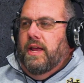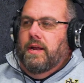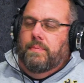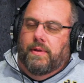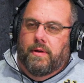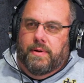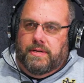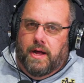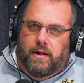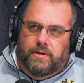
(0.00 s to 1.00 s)
stand up a little bit
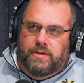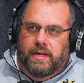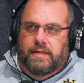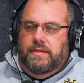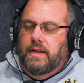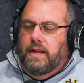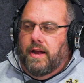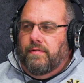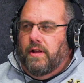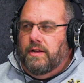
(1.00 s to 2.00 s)
taller so they can see that
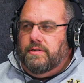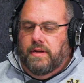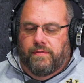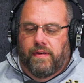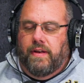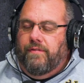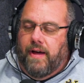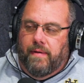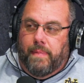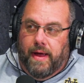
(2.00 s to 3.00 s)
I've lost
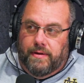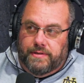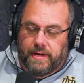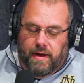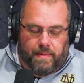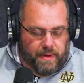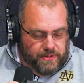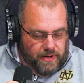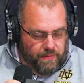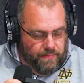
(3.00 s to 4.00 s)
55 pounds now.
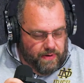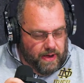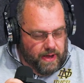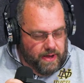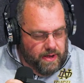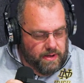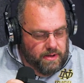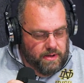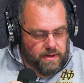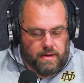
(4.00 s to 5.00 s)
I
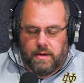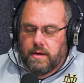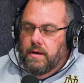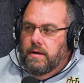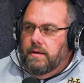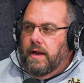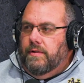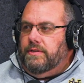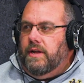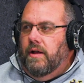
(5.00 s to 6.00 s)
got on
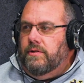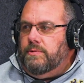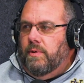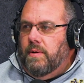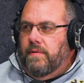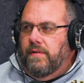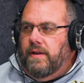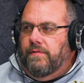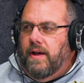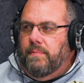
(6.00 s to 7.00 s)
the scale this morning. I'm at
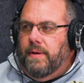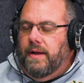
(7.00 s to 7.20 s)
55